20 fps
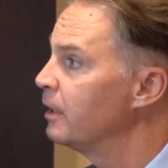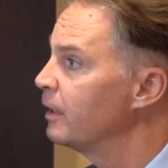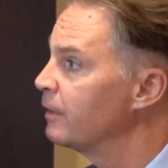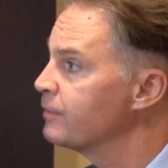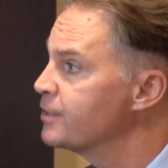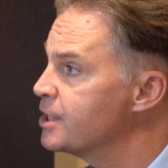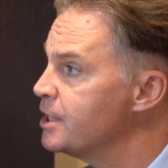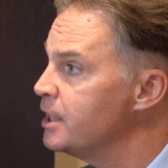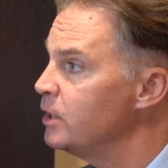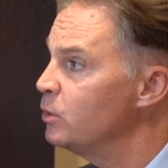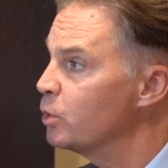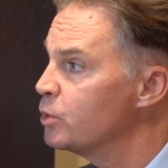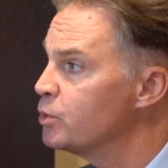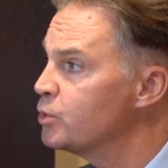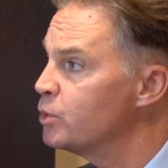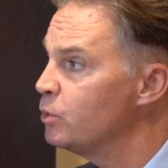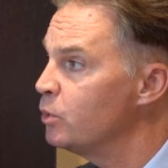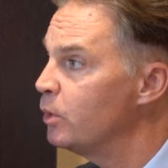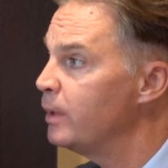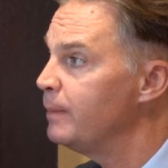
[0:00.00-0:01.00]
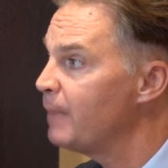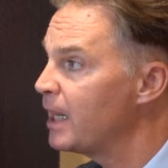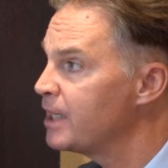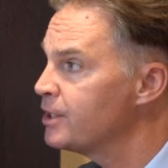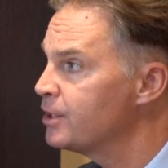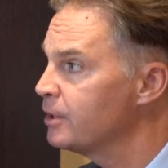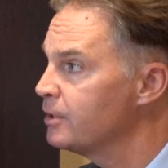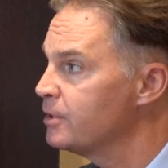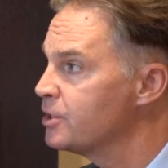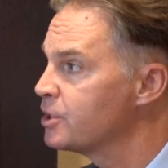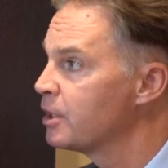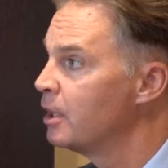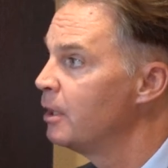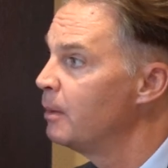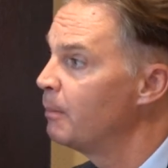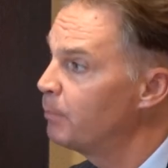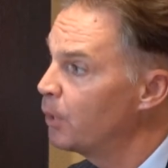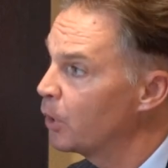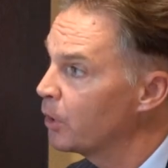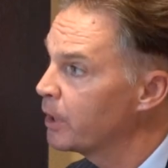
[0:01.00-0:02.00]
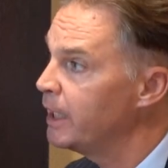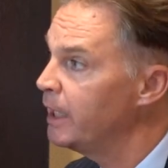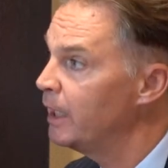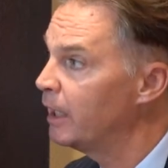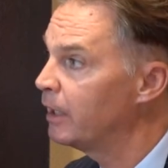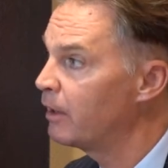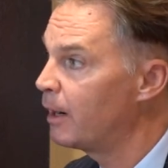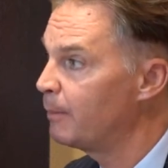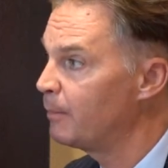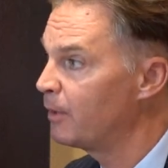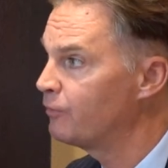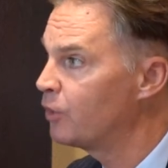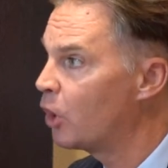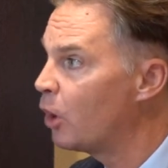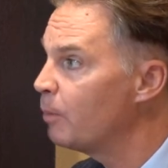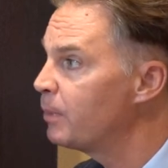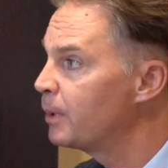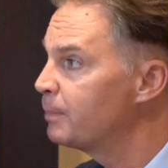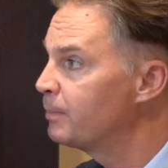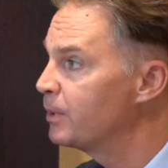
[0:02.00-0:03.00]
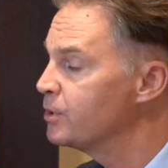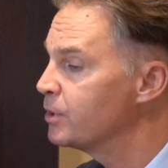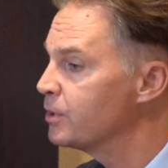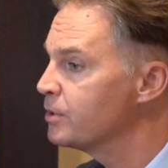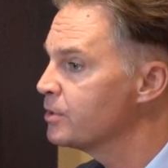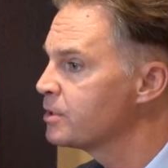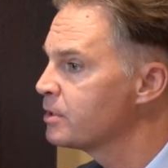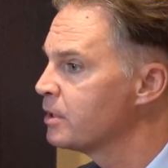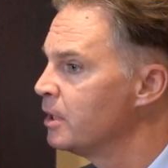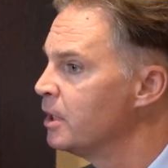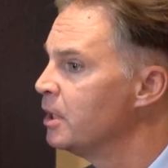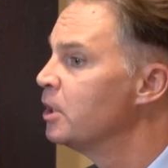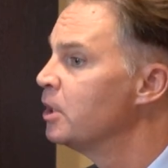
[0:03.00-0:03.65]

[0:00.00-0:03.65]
of CO2 emissions per kilogram of copper produced.